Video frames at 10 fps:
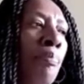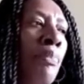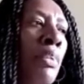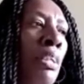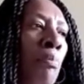
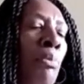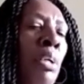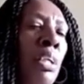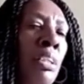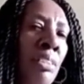number
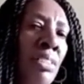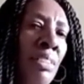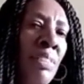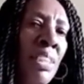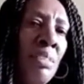one, if
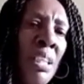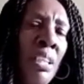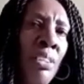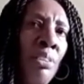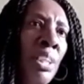something's
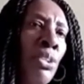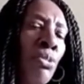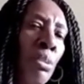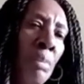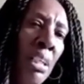making you
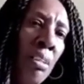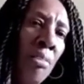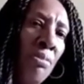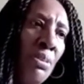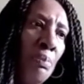extremely
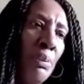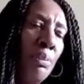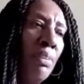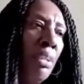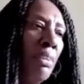uncomfortable,
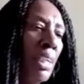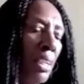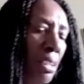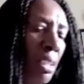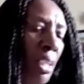
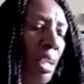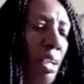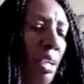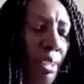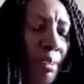okay?
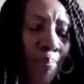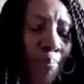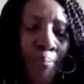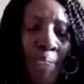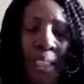
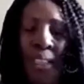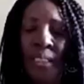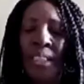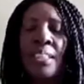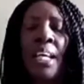And it
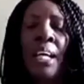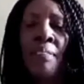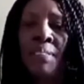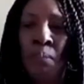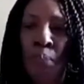doesn't
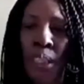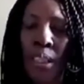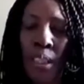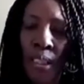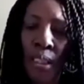have to
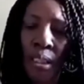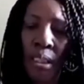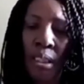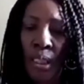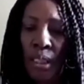be,
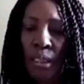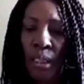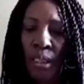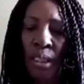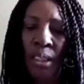
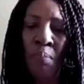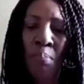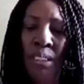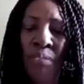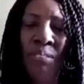it can be
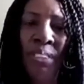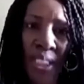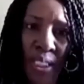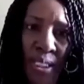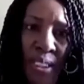different
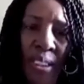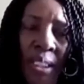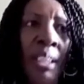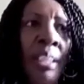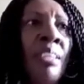things.
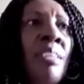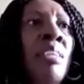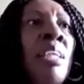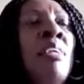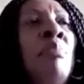It
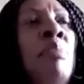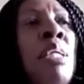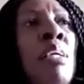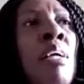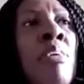can
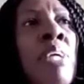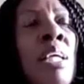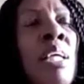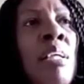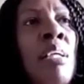be,
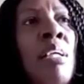okay,